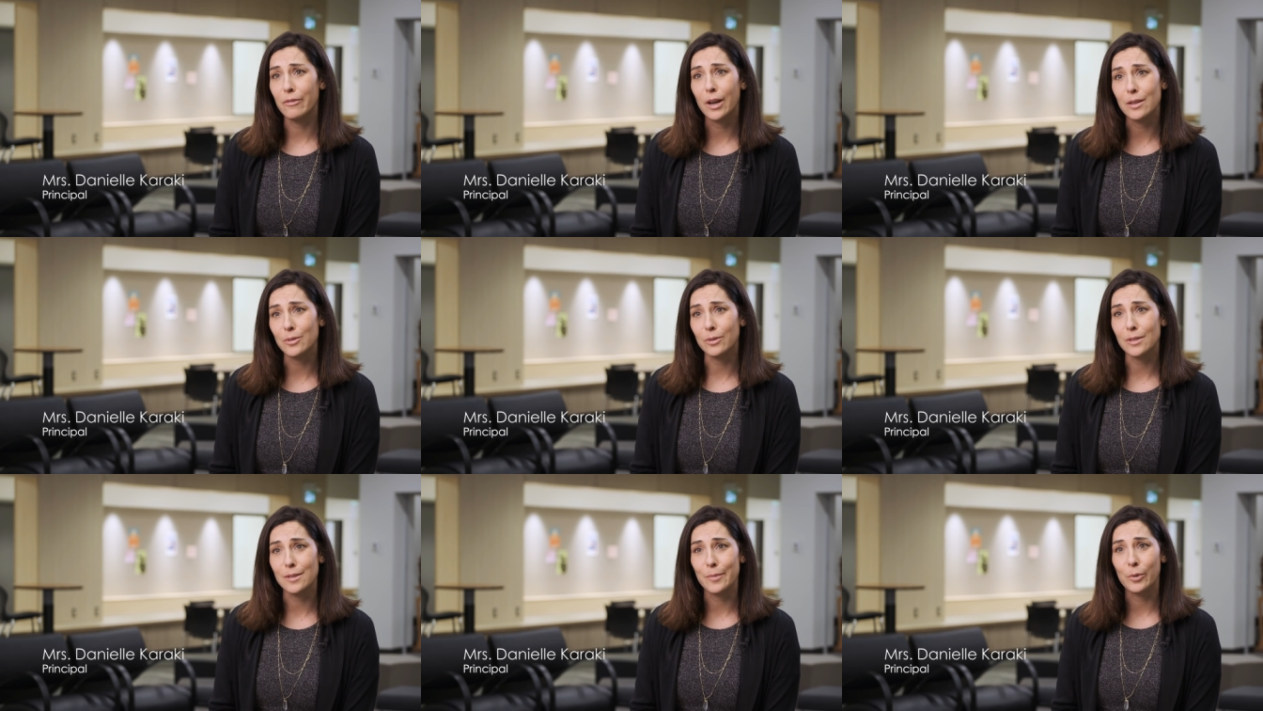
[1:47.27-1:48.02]
high
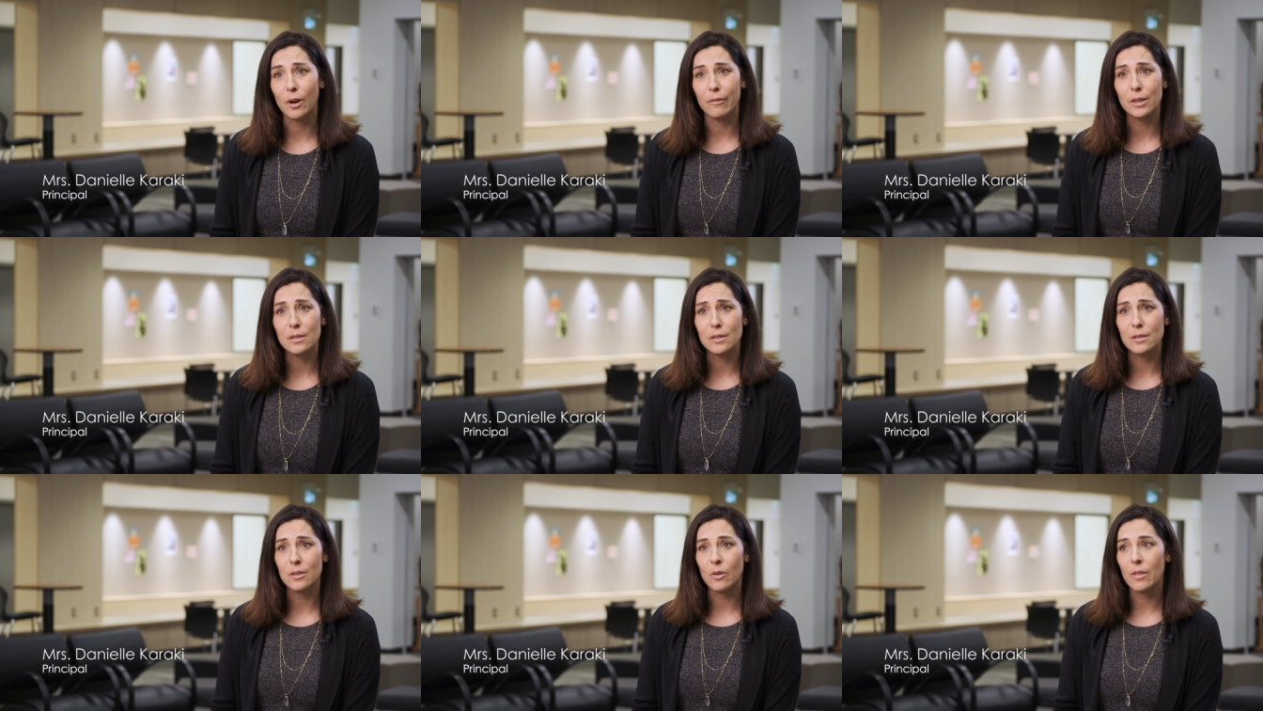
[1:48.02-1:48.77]
schools in the province
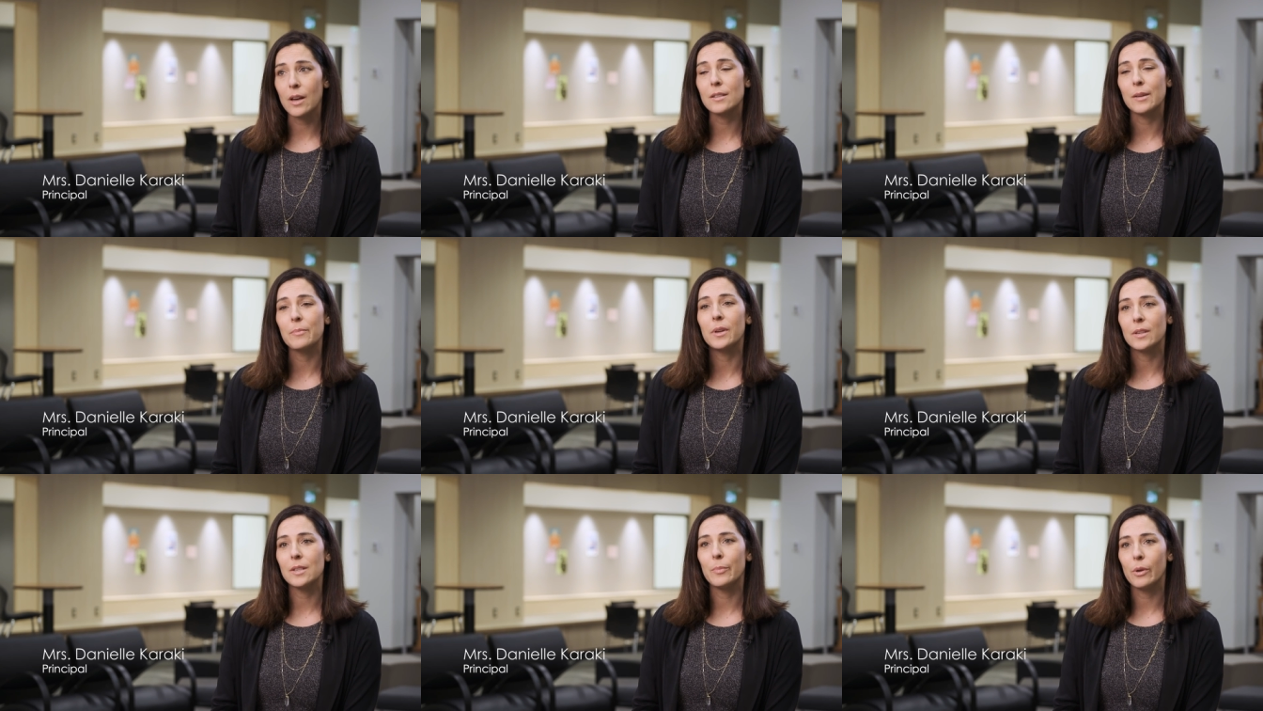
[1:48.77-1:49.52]
and so that's
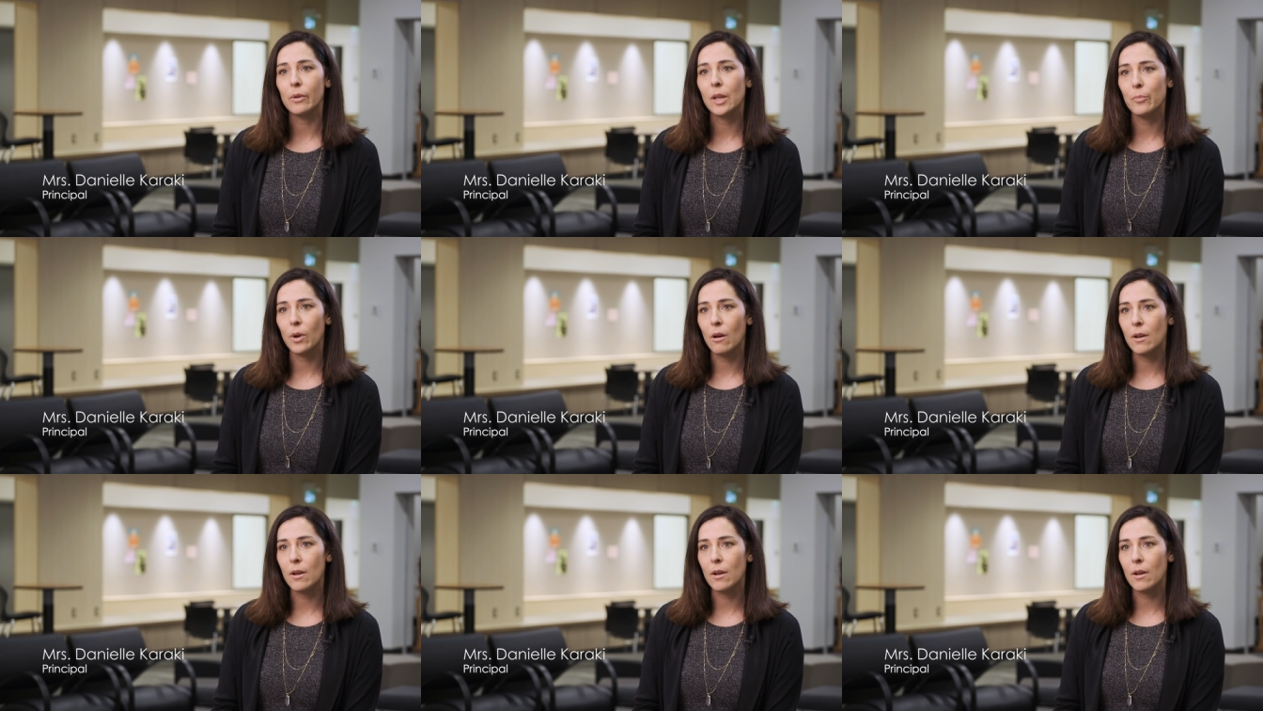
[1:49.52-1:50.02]
something to be really proud